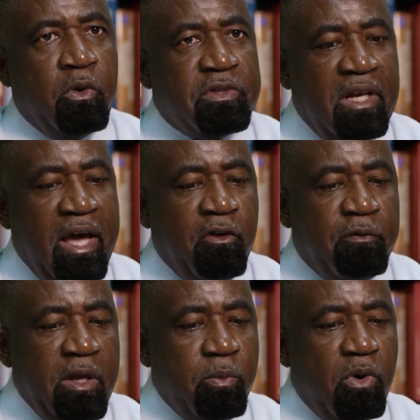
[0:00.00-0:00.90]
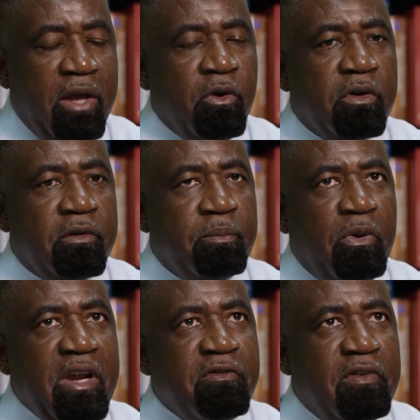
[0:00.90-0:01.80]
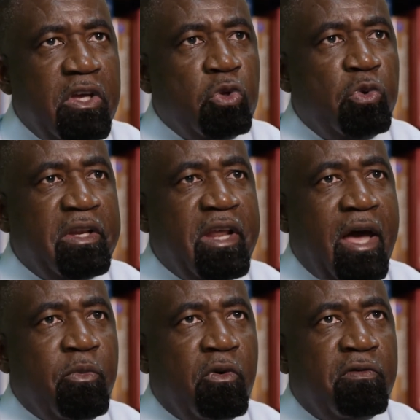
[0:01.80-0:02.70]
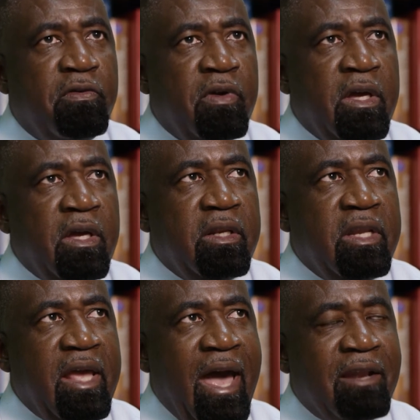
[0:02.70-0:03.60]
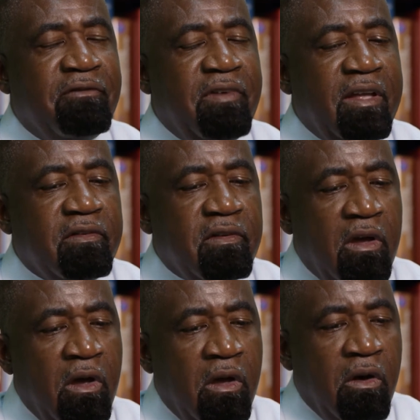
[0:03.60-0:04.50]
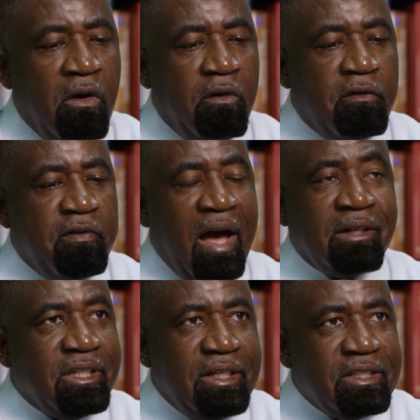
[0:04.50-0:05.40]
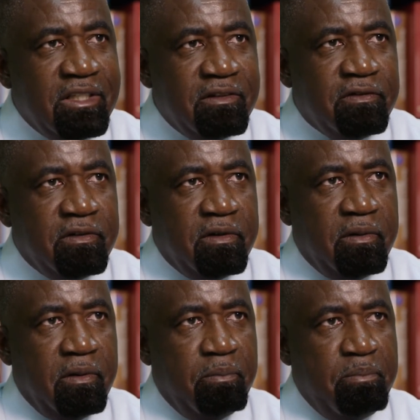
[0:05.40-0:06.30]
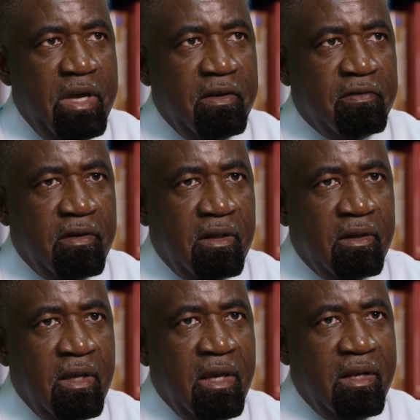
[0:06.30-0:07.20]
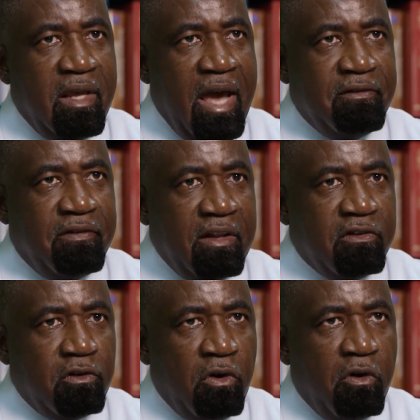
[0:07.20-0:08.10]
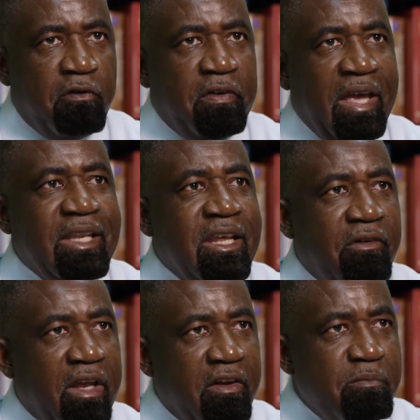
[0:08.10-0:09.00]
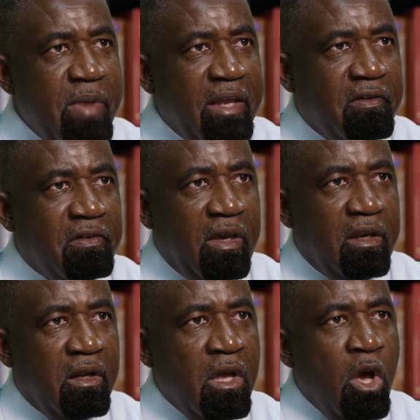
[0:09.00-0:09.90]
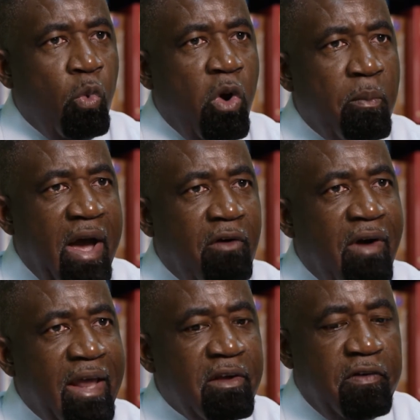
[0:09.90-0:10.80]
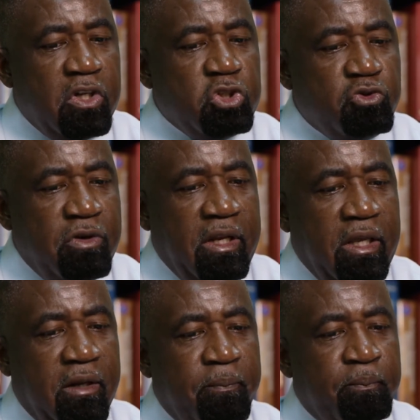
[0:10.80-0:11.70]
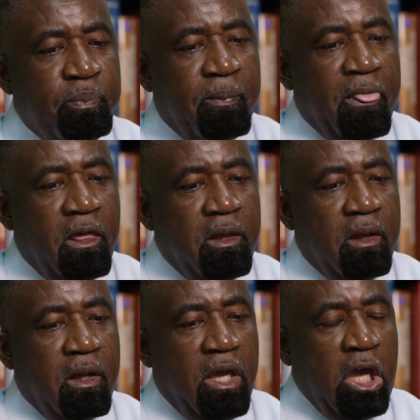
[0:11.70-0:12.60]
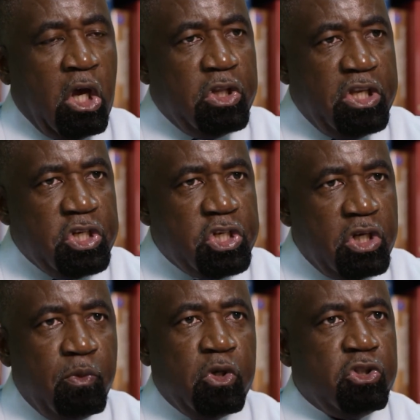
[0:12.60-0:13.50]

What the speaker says: asked him, okay, doc, so where do we go from here? He said, well, three things that's going to happen. Number one, you're not going to walk out of here before we put you on the heart transplant list. Number two, you're not going to walk out of here without a defibrillator.